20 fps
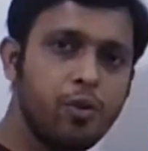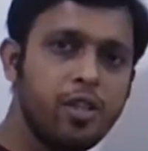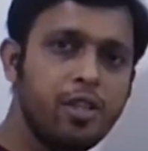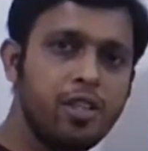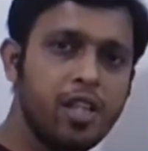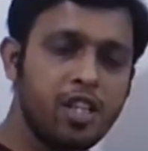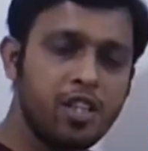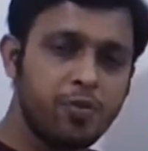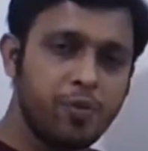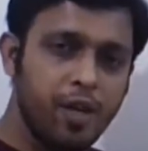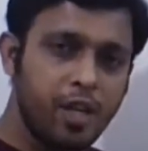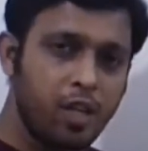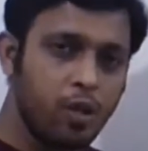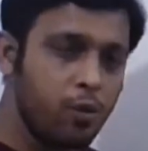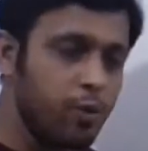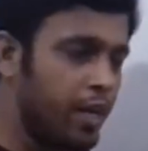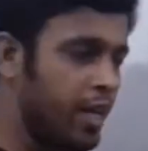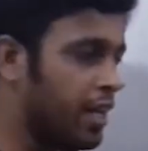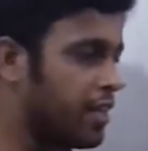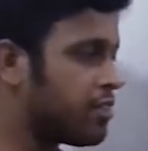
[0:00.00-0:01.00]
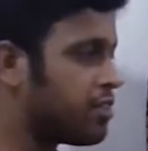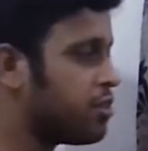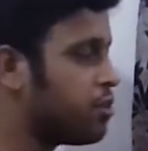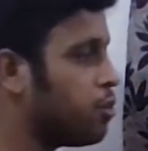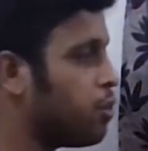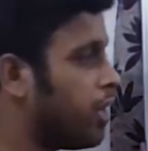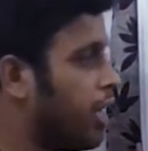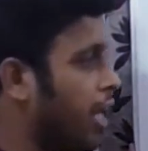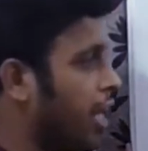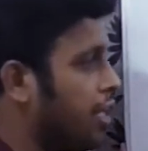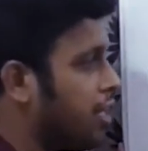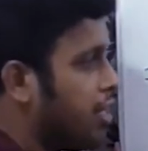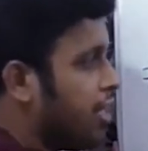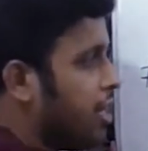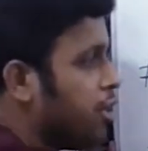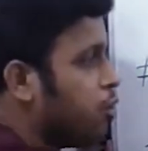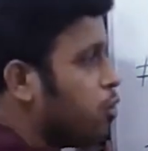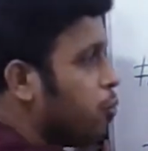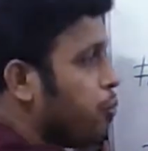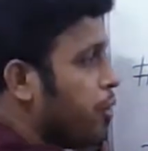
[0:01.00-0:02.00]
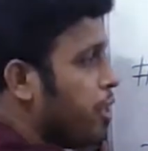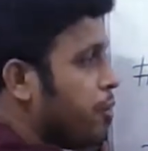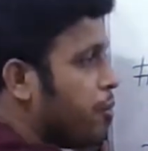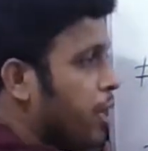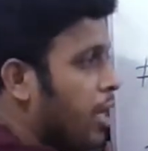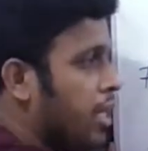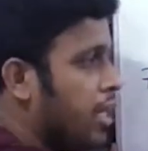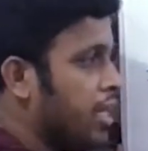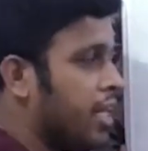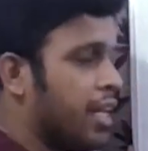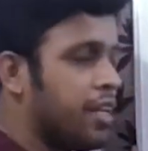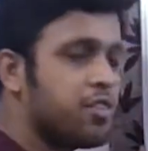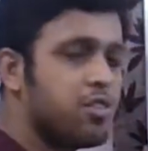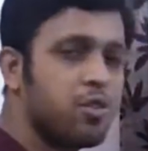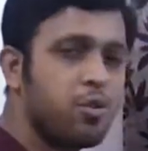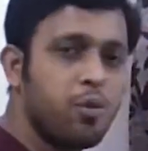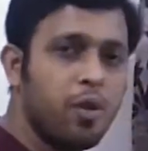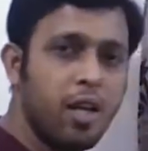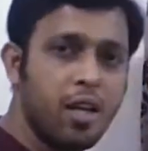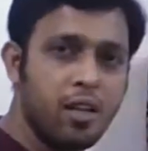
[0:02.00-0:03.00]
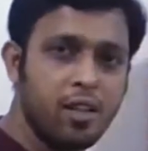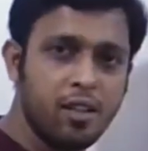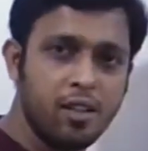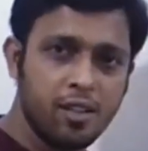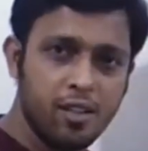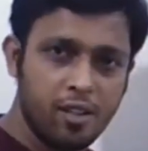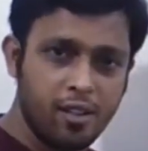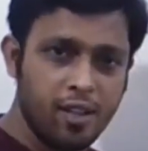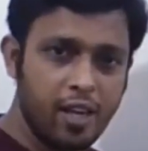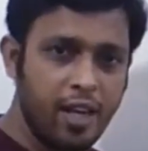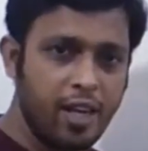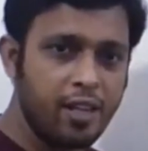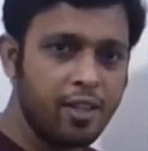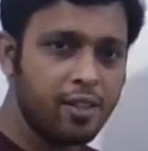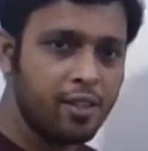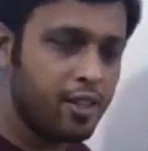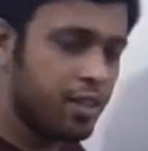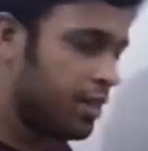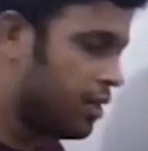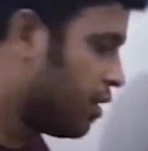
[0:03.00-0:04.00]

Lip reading: with respect to x to get d2p by dx square, right?